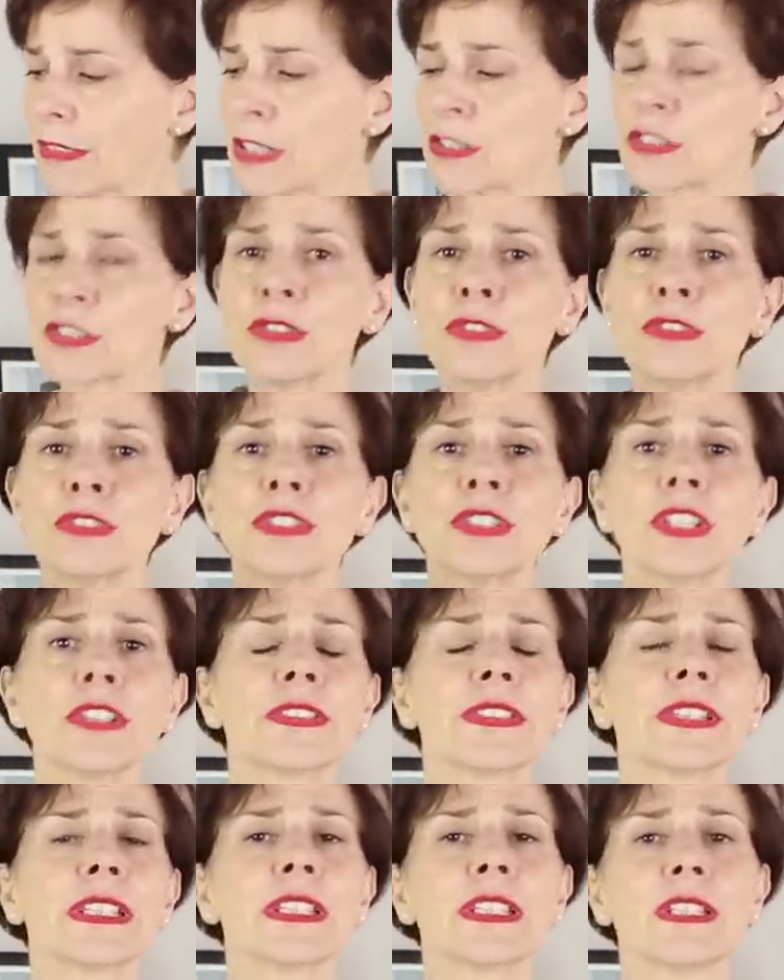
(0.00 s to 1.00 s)
So
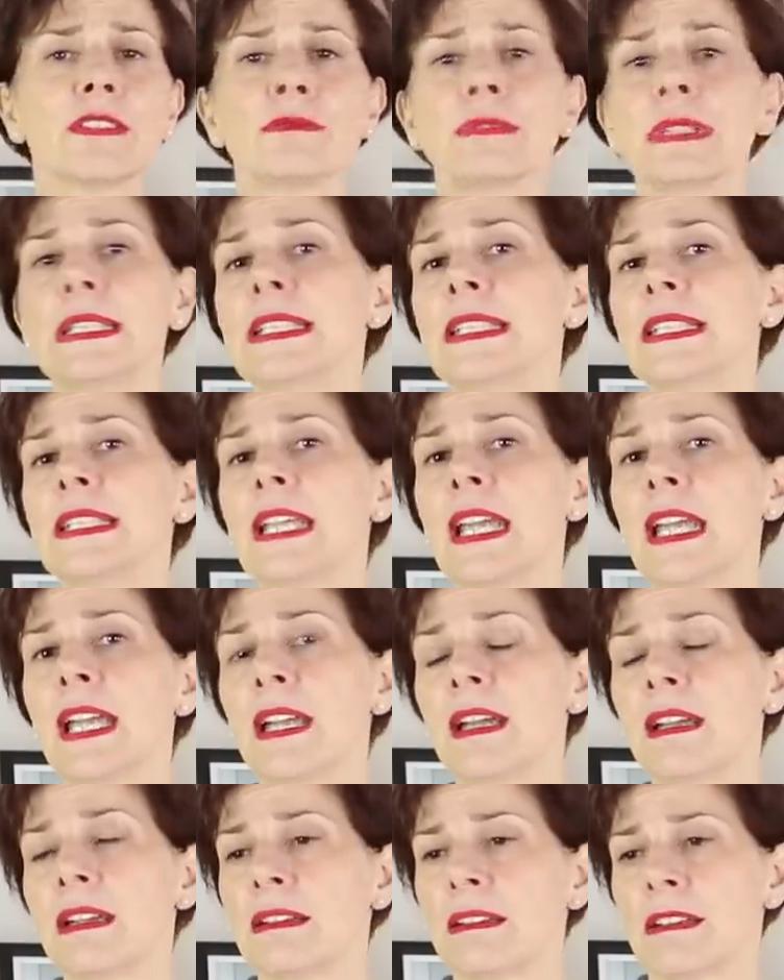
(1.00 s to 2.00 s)
nothing really,
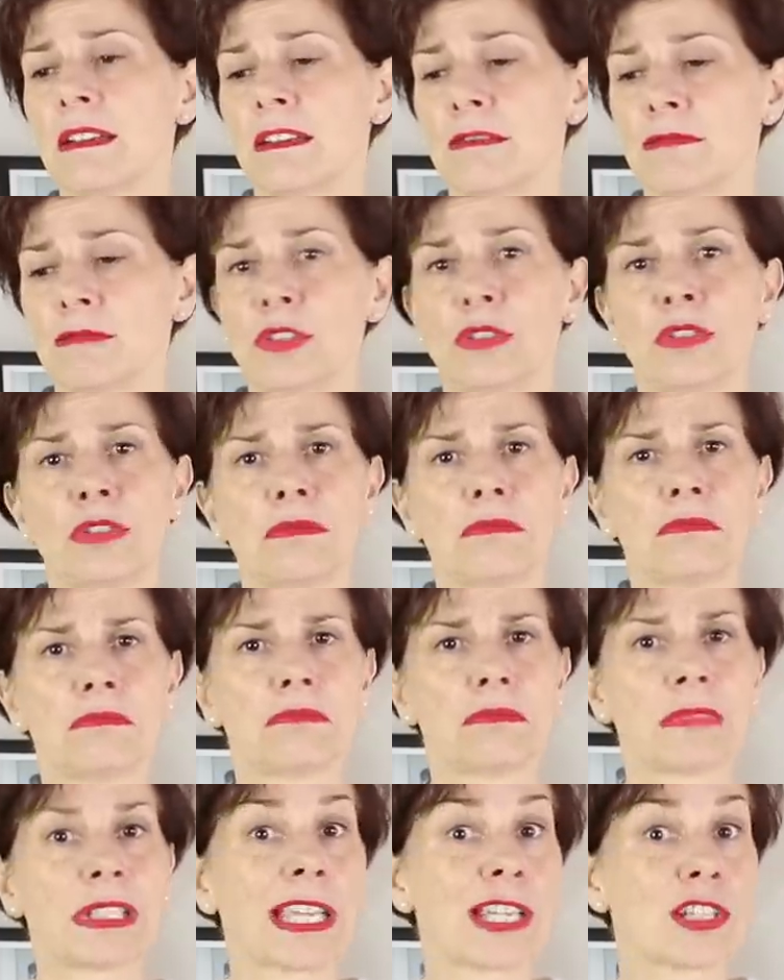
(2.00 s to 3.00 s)
um, you know,
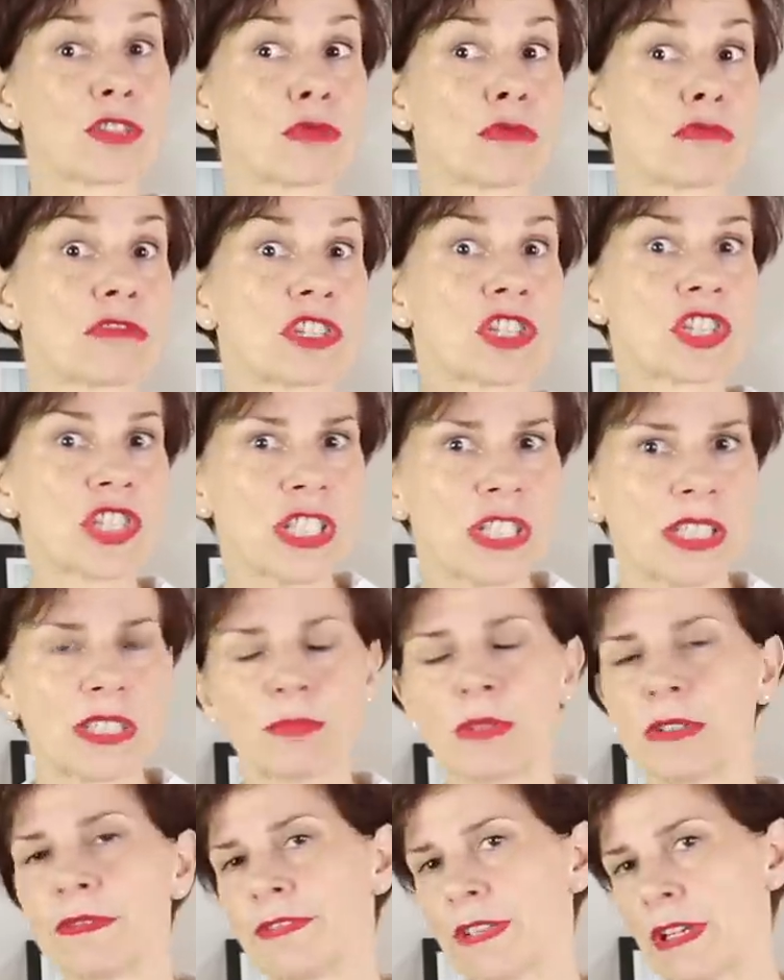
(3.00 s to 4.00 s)
casual
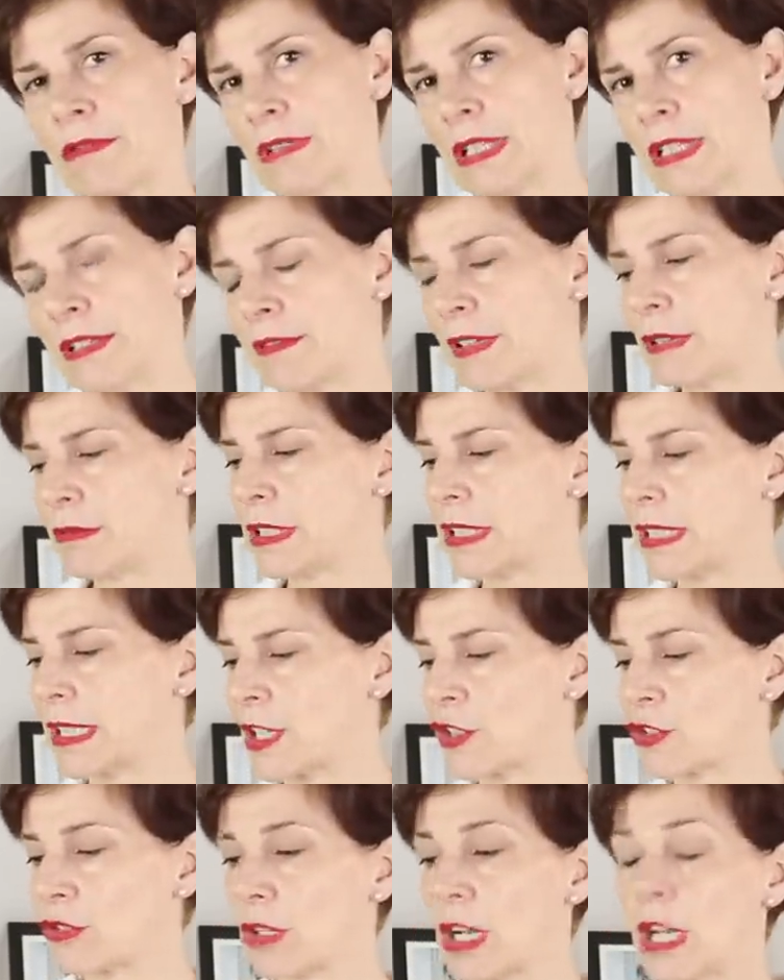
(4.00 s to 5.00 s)
chic, but very, very
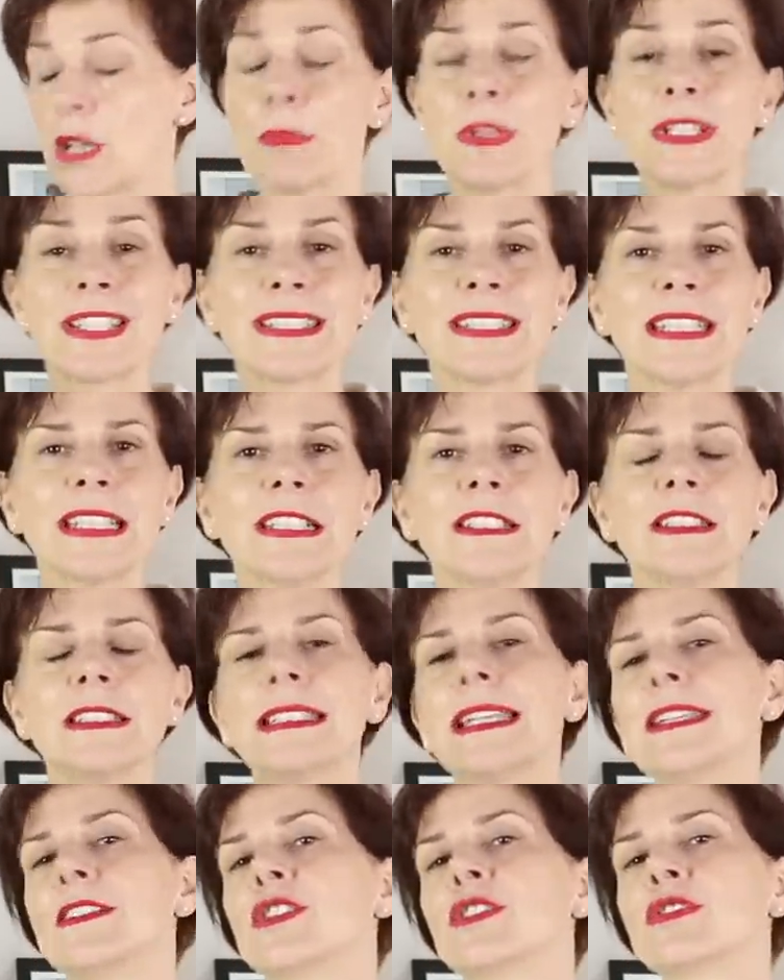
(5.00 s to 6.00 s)
casual. But still,
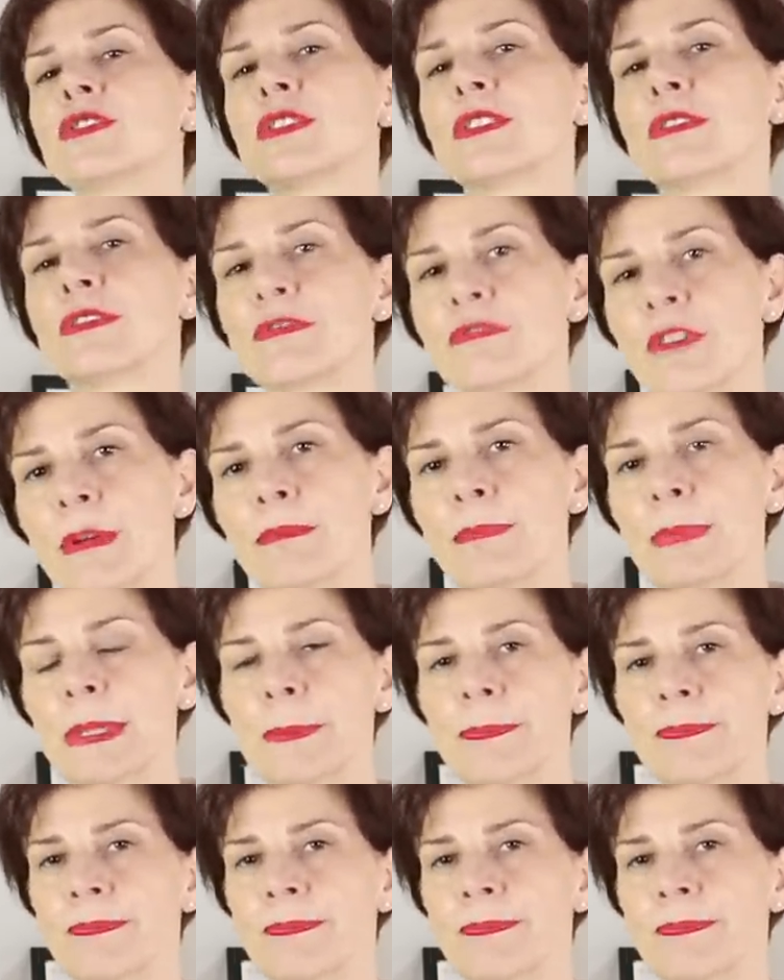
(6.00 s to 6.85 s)
they're not frumpy.